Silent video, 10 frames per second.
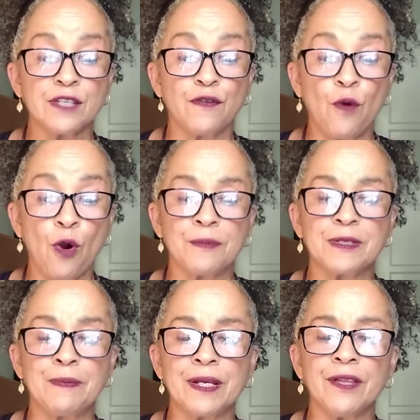
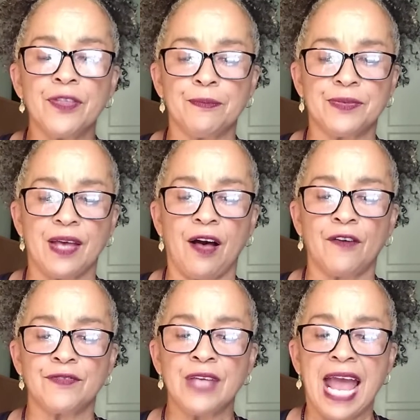forms build
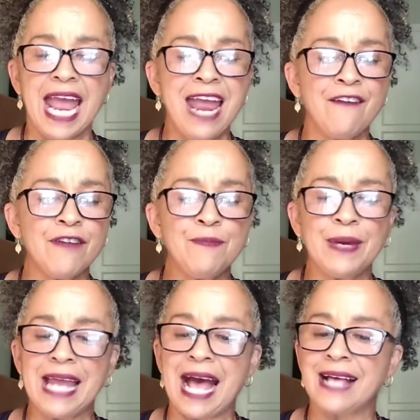themselves every
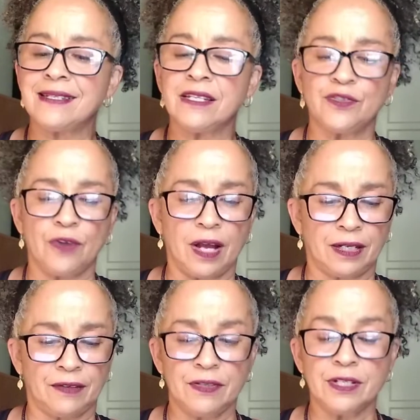bit as
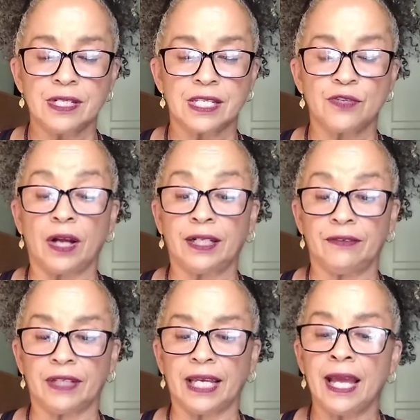
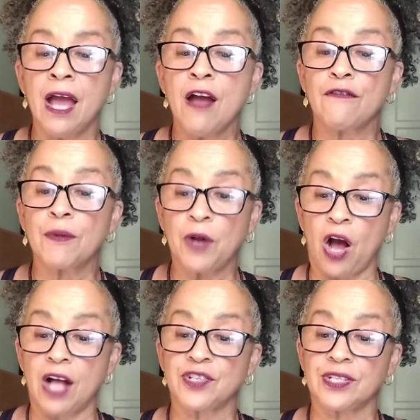destructively from
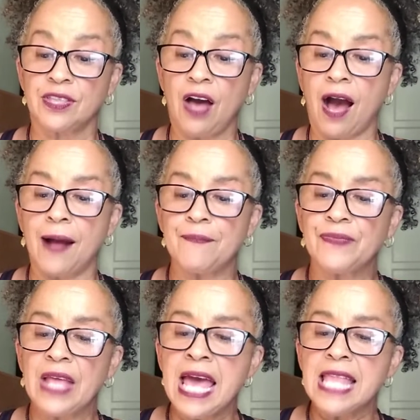conscious thought.
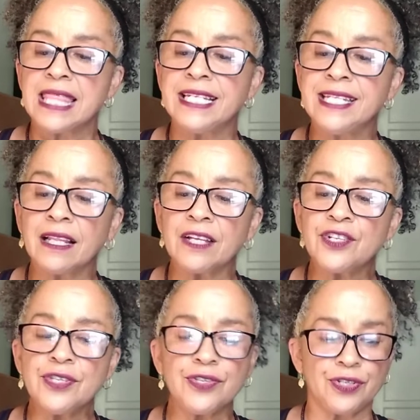The
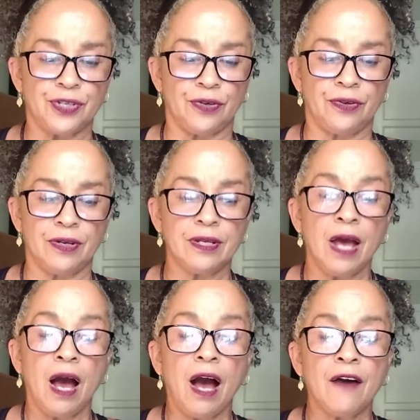diligent student
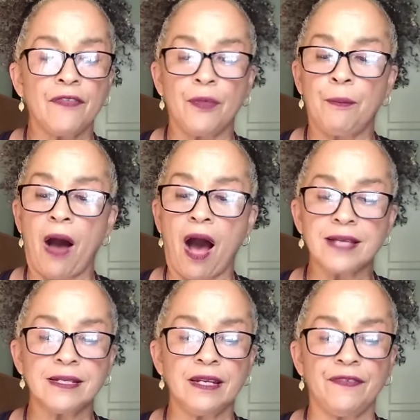of the
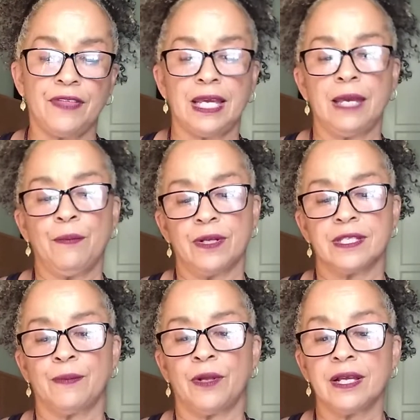positive thinking
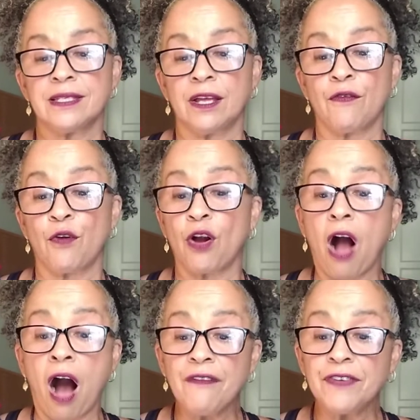principle is therefore
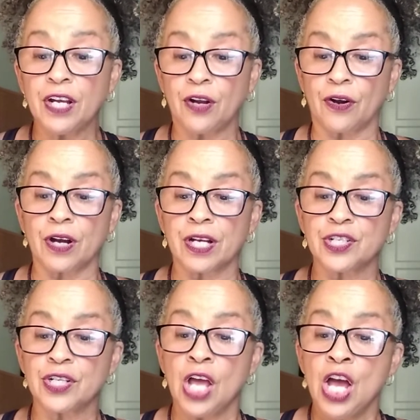often
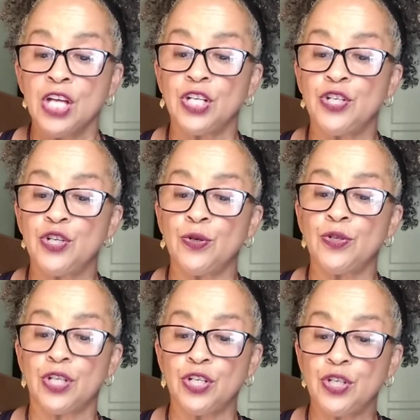encouraged to
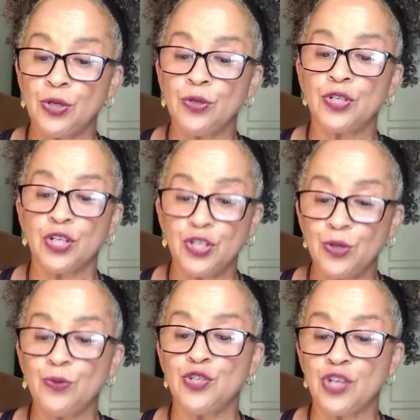
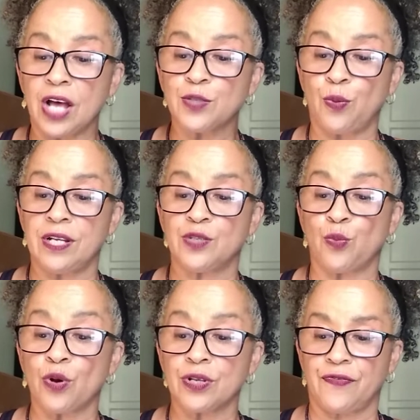do just what
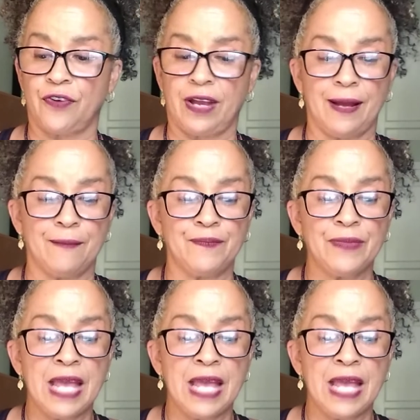is worse for him.